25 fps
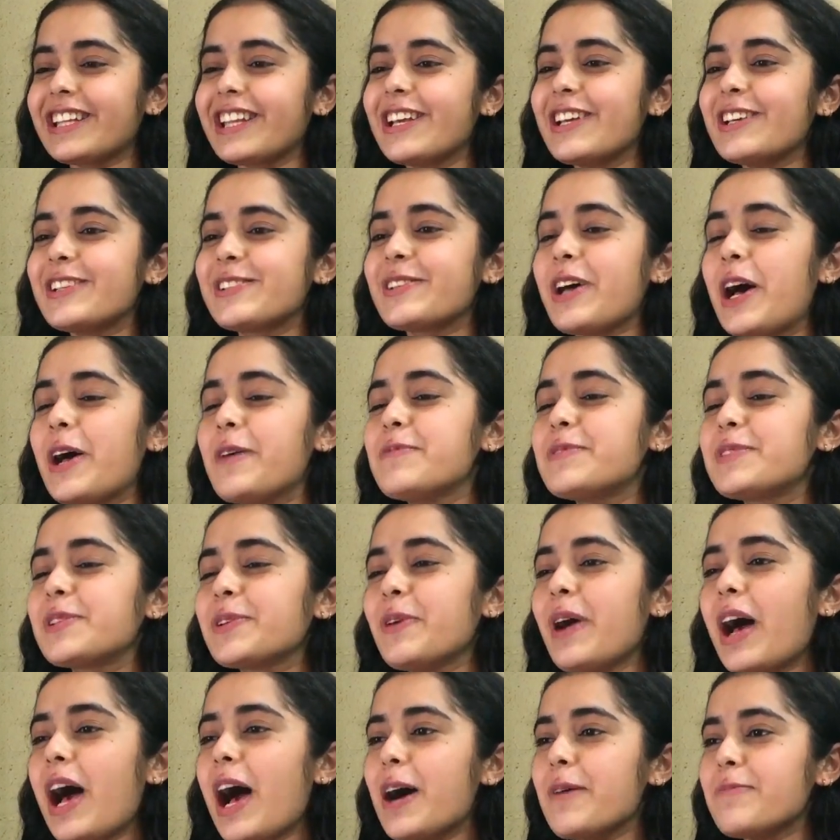So I'm
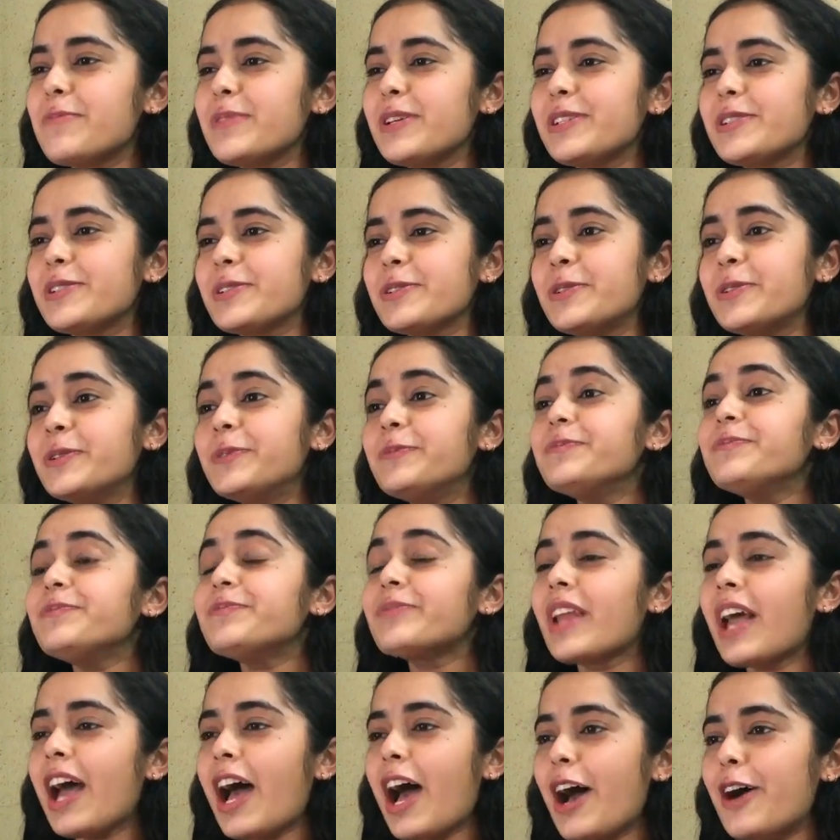so happy to
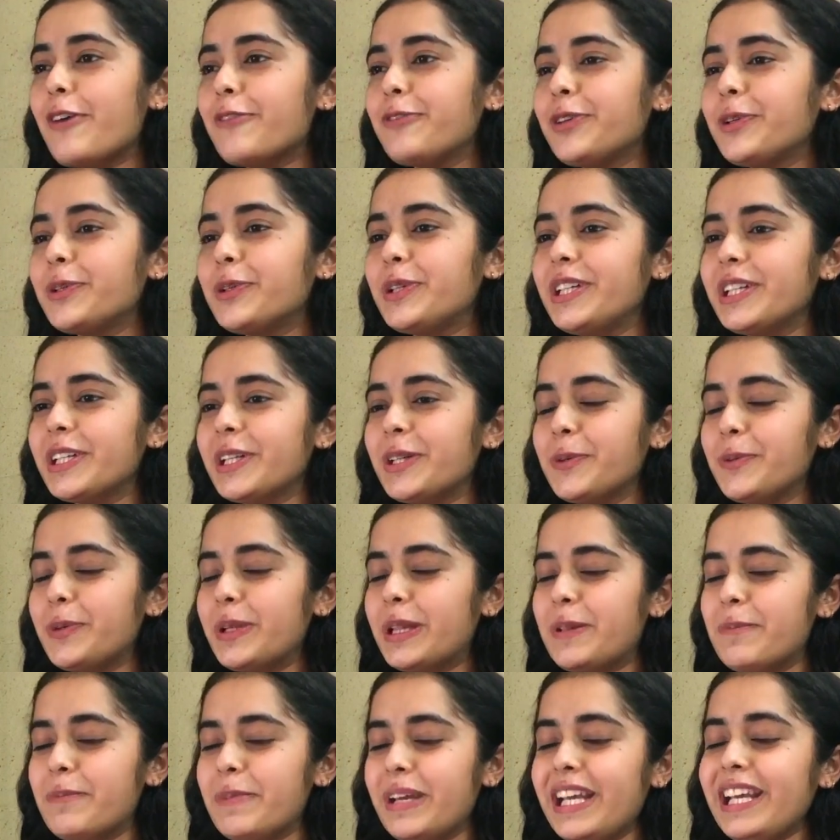have you here
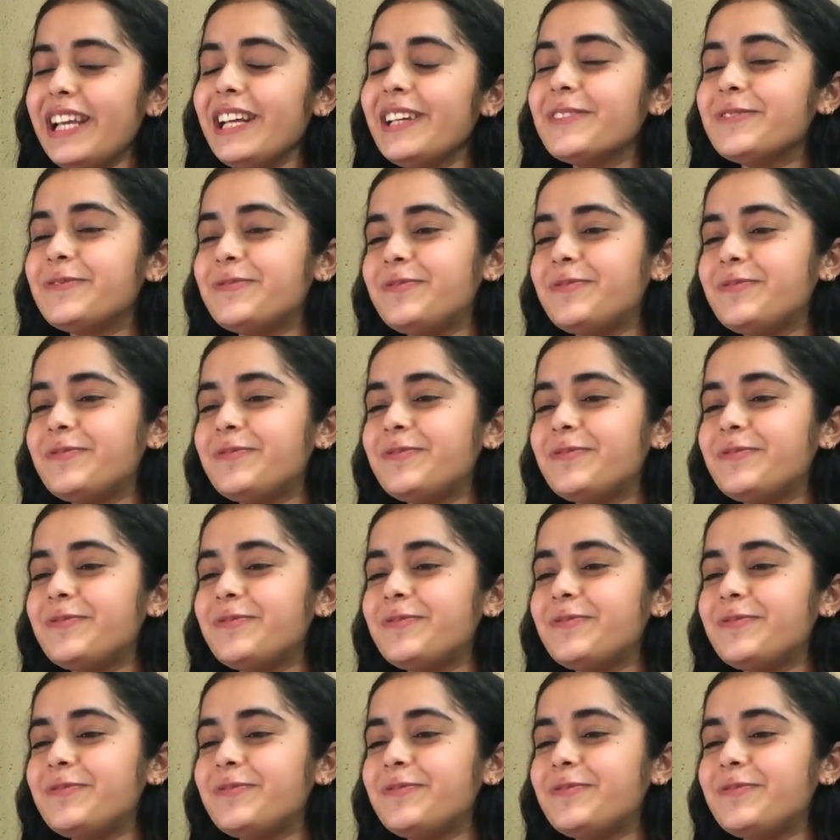with me.